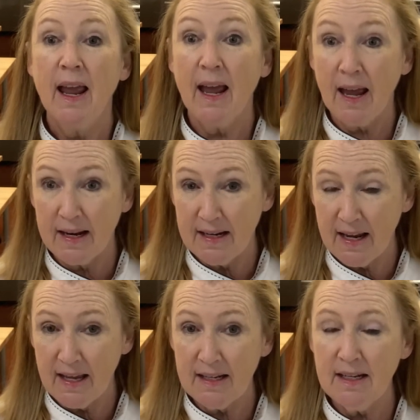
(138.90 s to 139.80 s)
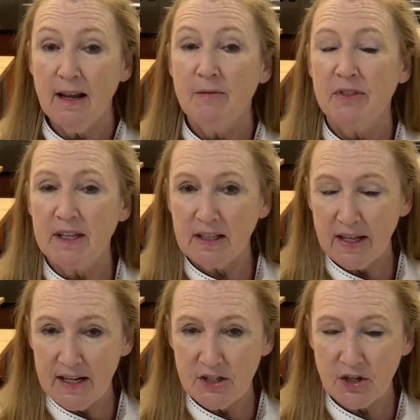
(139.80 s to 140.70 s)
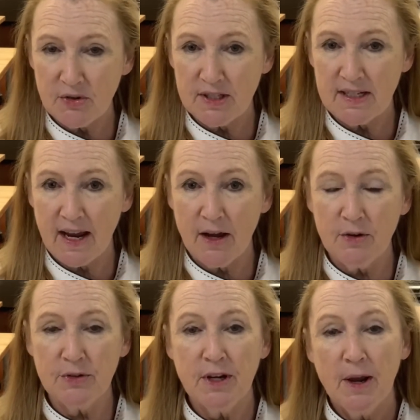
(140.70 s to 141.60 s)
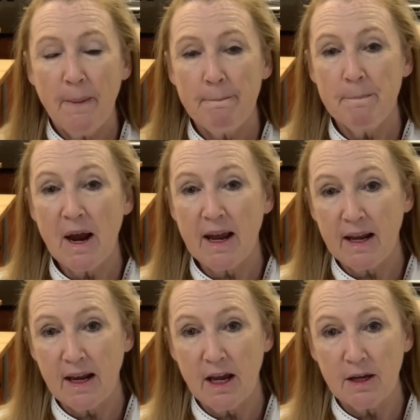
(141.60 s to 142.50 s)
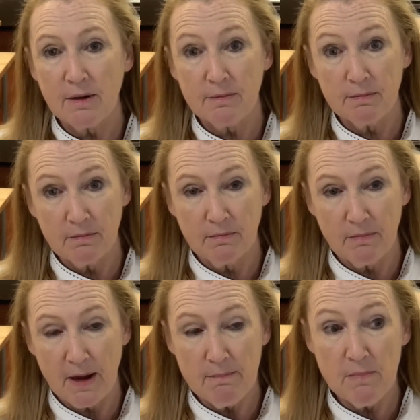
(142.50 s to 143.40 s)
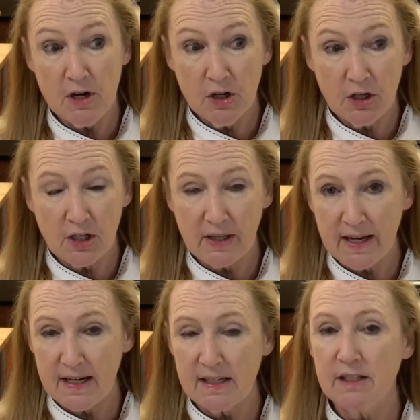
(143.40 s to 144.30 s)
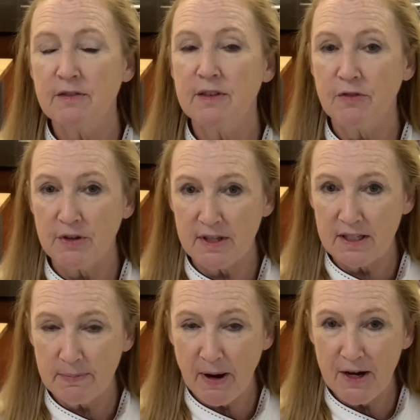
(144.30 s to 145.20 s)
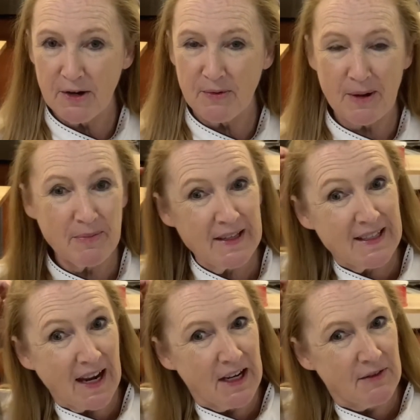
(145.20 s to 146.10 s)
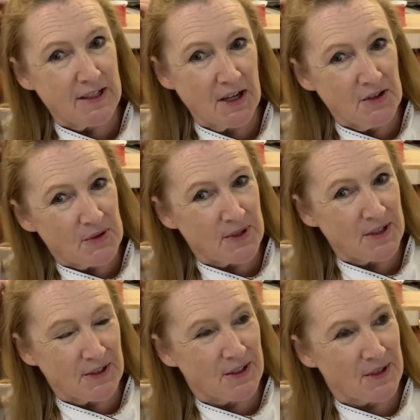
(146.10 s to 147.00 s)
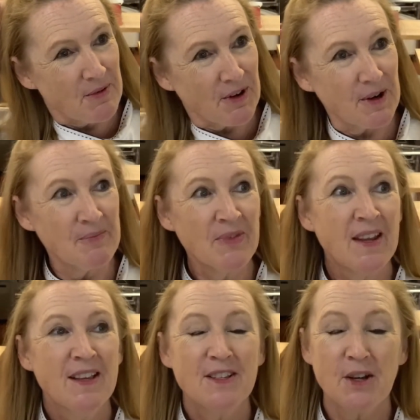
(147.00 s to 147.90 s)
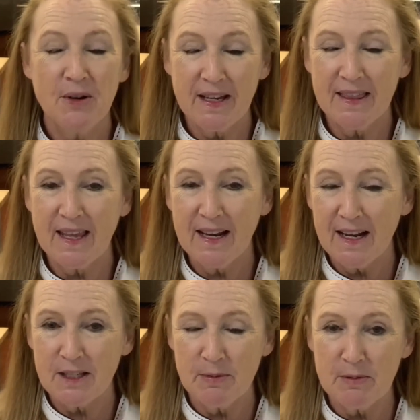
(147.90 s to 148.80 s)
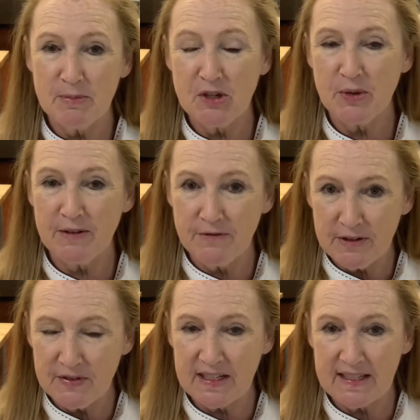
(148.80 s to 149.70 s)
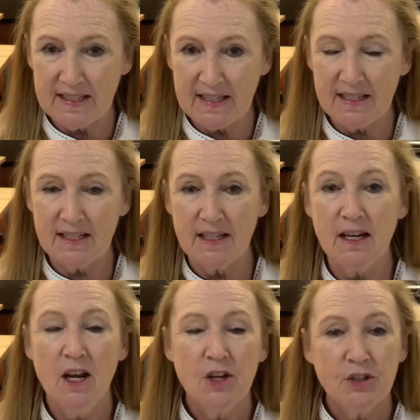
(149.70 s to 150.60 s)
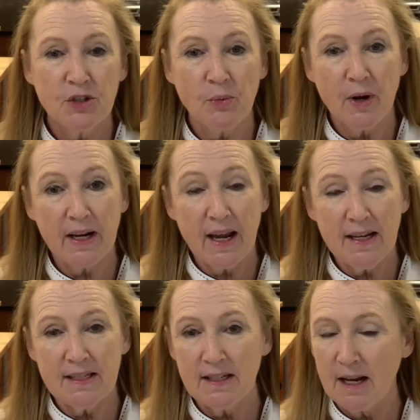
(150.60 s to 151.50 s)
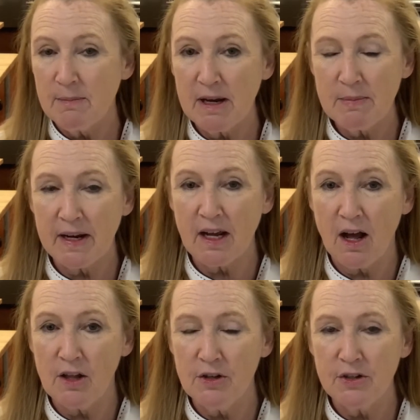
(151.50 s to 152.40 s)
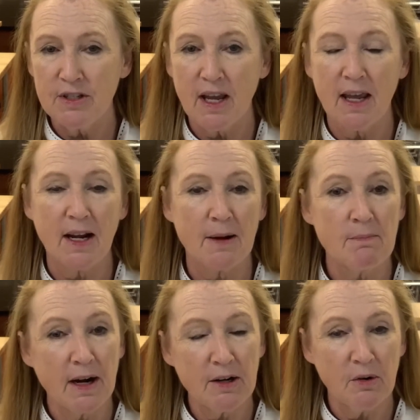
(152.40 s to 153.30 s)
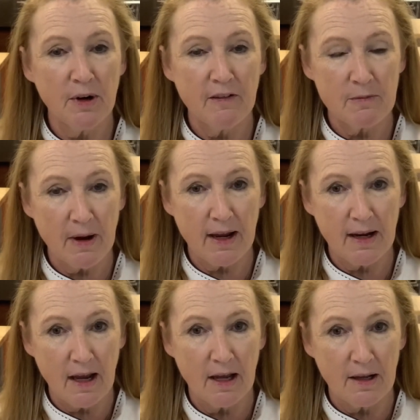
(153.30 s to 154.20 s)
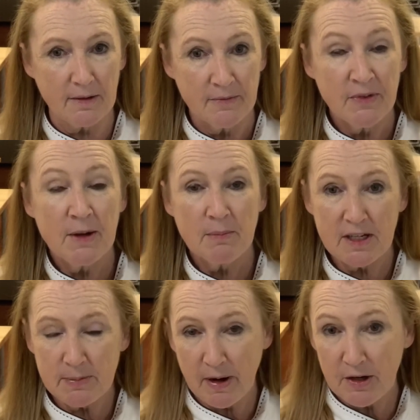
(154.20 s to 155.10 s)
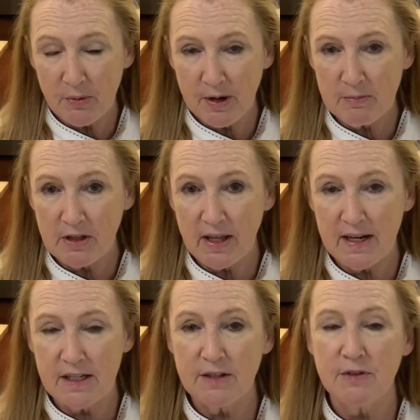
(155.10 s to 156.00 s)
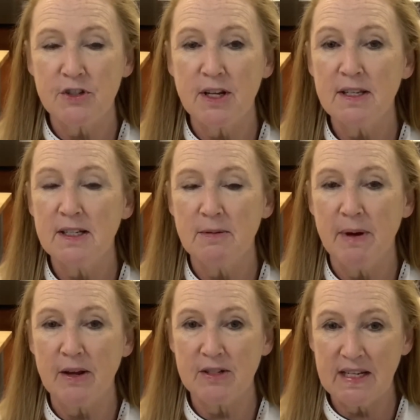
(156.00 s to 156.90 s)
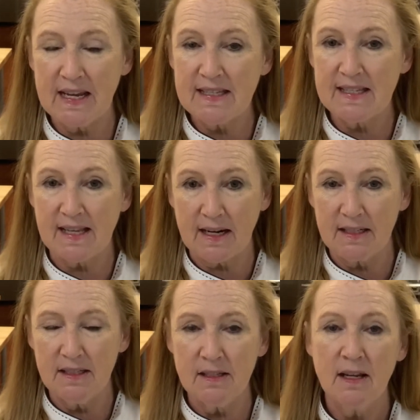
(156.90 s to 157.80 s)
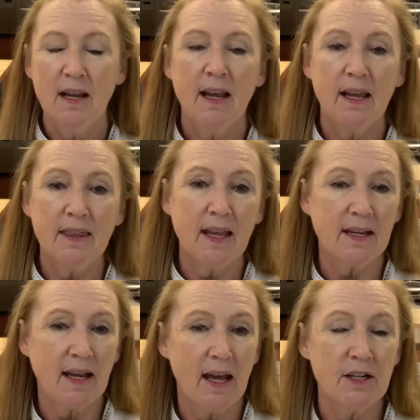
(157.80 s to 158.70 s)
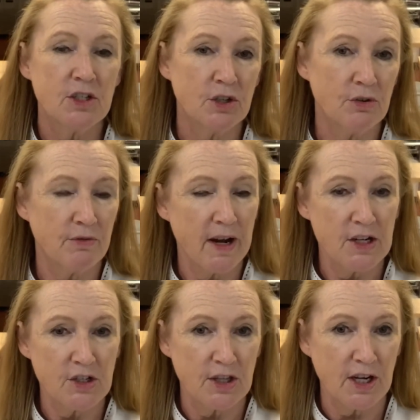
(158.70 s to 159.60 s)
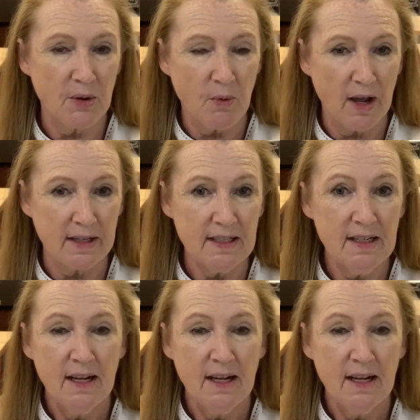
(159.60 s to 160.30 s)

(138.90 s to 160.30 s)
Again, the glaze goes down. My mirror glaze for the spider web, it's kind of a tongue twister this morning. So again, that has to be between 50 and 60. So what I did, I made my colors and I microwaved my spider web glaze for just about 10 seconds, and that got it to the range that I wanted.